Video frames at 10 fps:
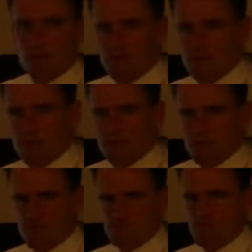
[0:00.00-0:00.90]
look for their,
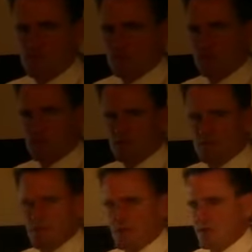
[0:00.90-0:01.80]
as we spoke about, look
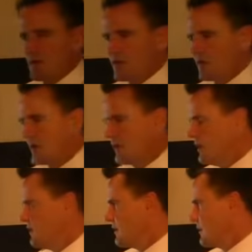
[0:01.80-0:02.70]
for their little
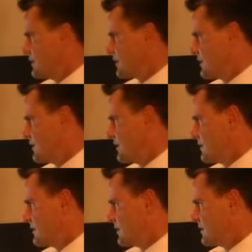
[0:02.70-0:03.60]
security
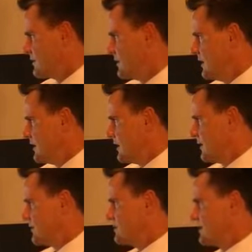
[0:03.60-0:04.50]
token.
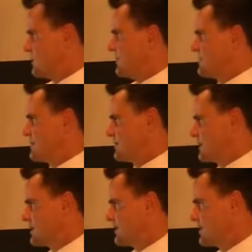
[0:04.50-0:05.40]
Visiting websites
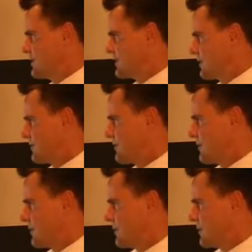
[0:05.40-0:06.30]
asking for username
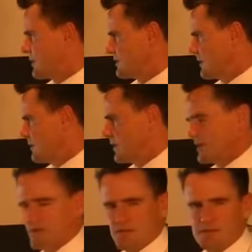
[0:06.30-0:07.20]
and password over
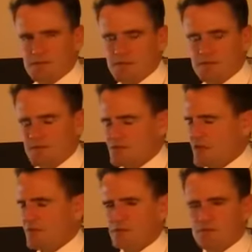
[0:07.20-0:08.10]
HTTP is
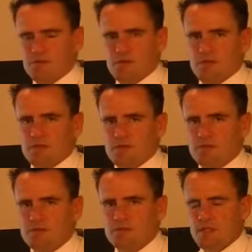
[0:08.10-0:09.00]
dangerous. Just don't do it.
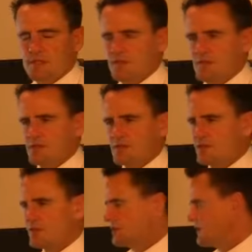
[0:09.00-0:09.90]
Don't even
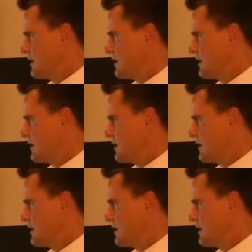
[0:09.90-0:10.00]
consider it.